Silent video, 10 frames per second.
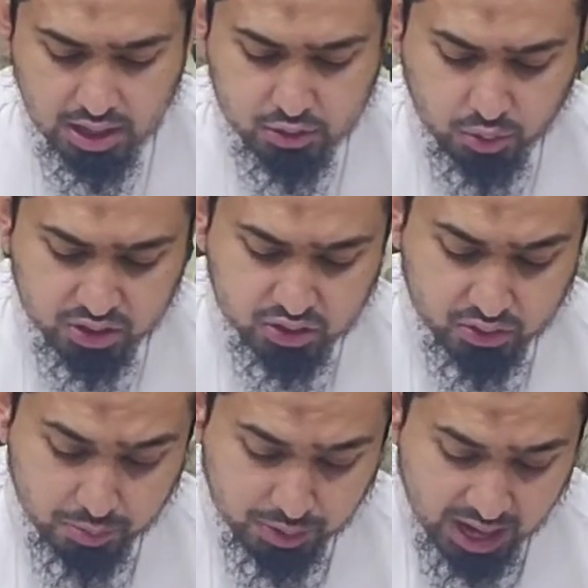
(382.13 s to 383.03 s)
It
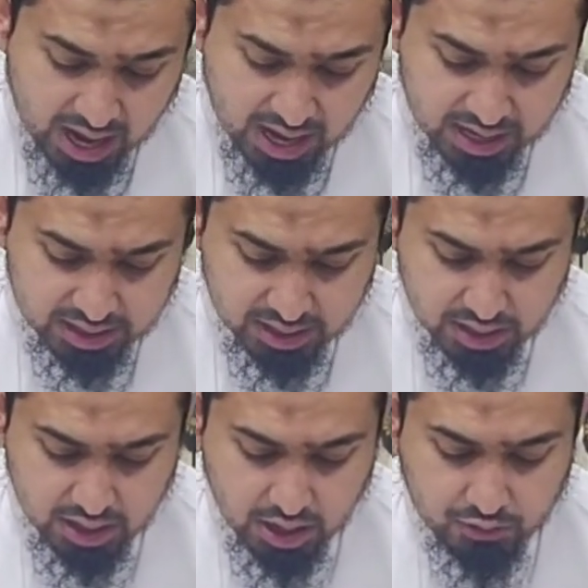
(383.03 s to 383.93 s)
was replied,
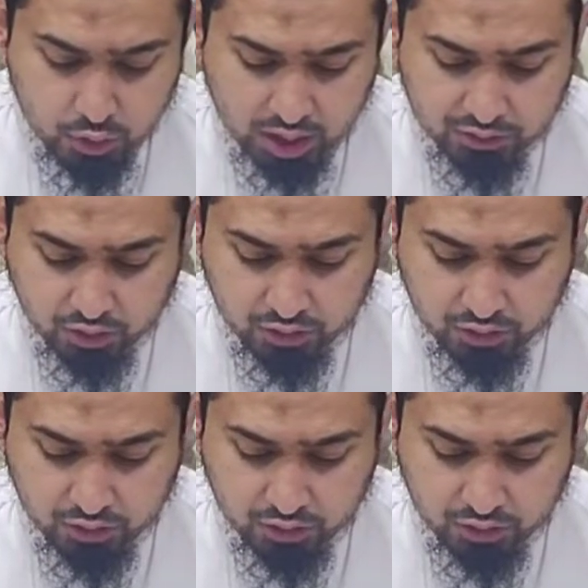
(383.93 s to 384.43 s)
"If you had